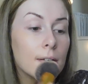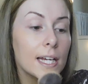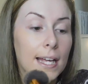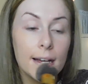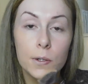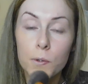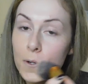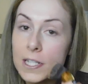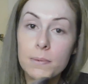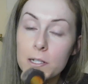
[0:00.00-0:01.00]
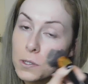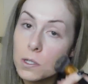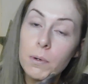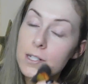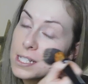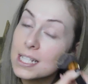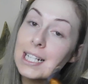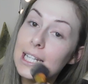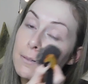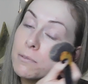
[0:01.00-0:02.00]
Again, always make sure your brushes are
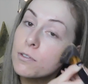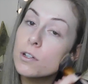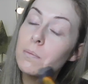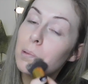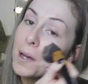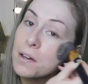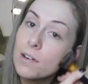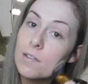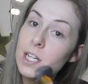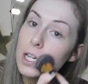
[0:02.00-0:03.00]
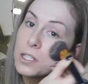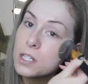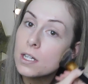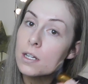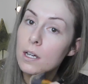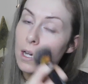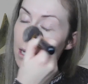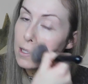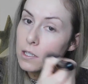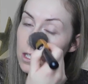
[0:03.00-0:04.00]
clean before you apply a foundation,
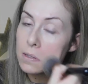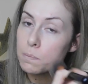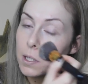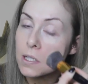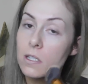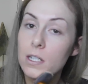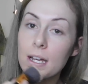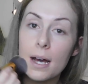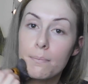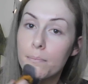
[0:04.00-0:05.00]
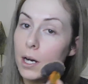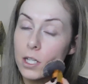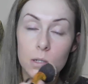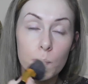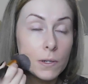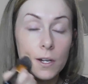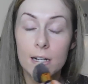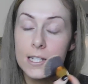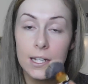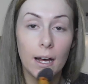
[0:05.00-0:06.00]
just because you get a much
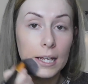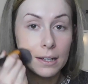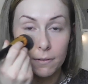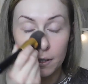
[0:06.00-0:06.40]
nicer even